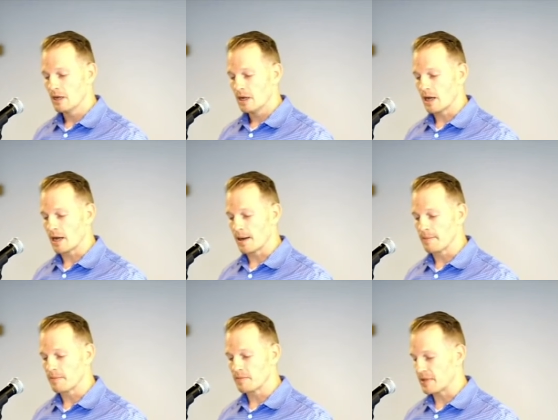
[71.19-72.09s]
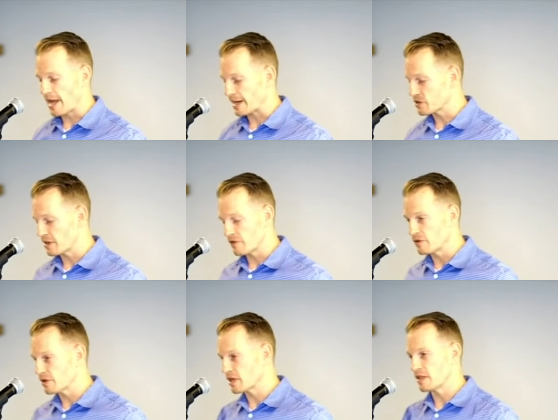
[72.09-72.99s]
Um, they actually, if you
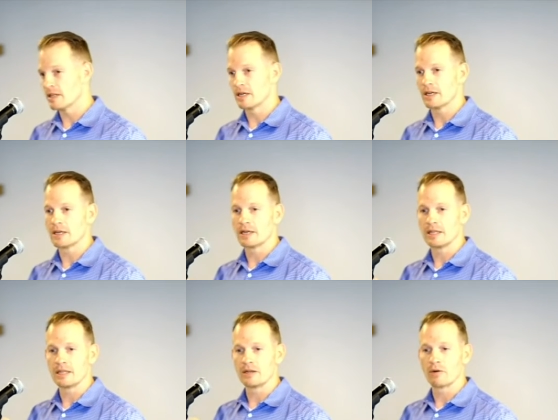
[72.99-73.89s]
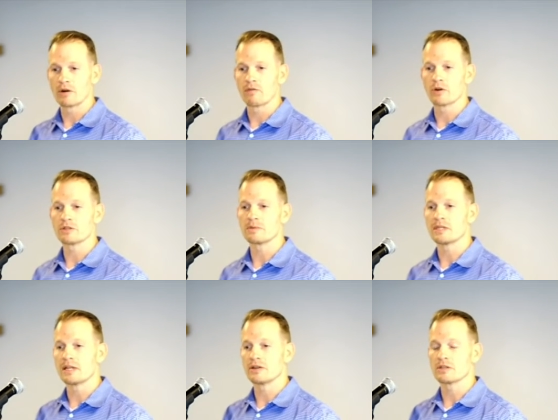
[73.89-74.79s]
look in the in the order of worship
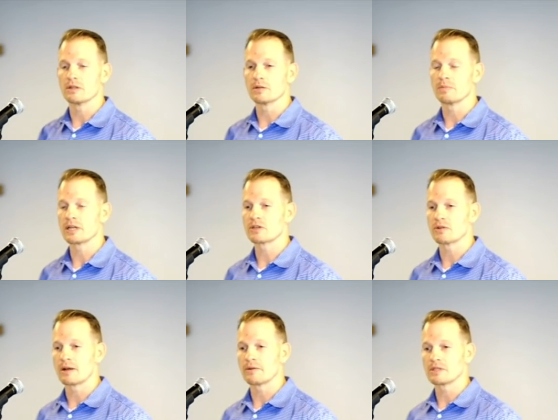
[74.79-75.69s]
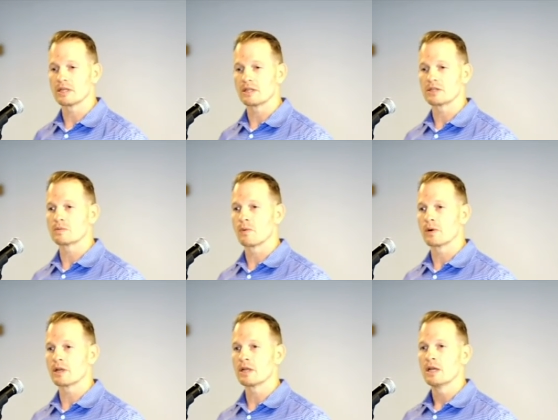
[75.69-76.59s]
today, there's a little picture that I was sent this morning